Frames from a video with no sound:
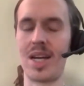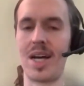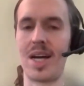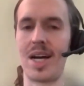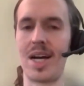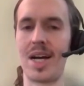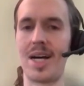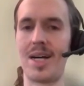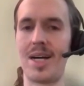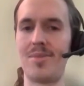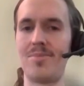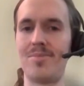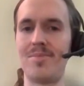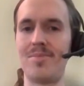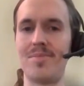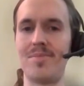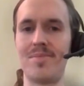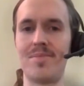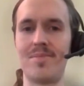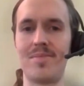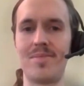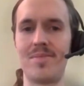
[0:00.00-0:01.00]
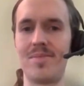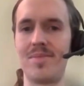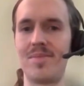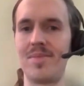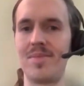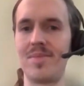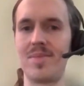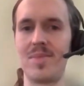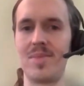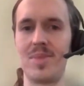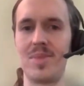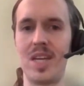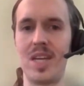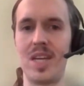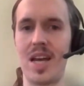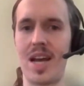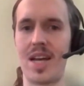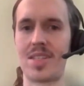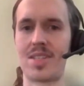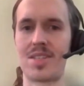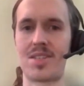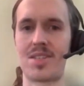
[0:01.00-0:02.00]
Um,
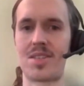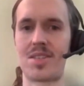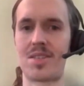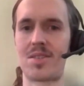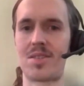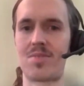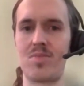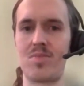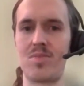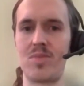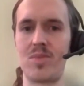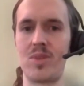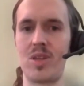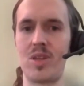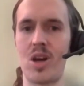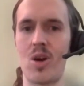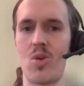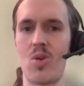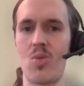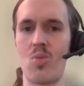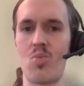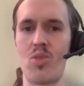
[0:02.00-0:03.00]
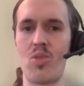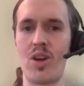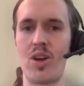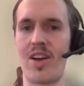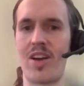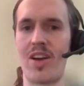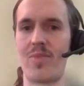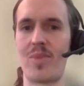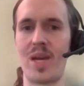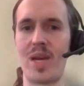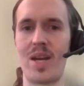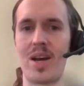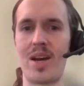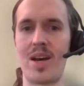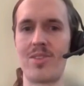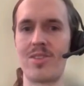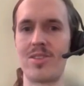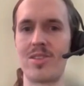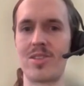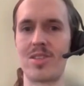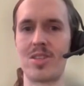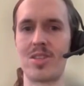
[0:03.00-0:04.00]
yes, there have been
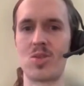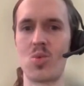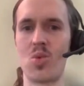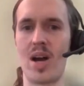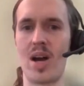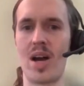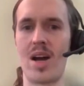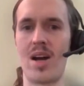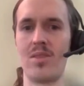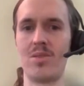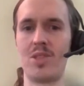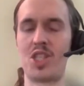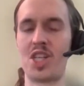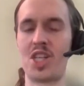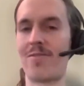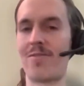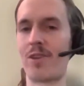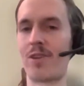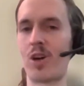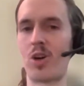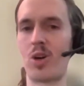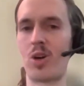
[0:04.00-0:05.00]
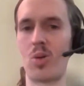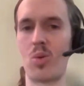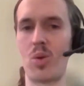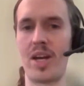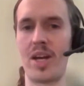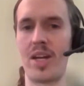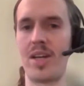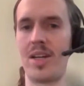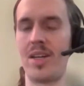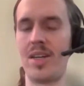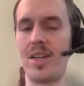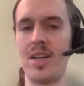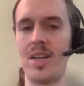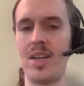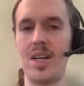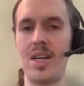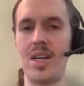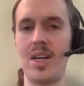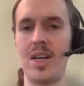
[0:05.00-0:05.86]
others as well. Jeff Irwin.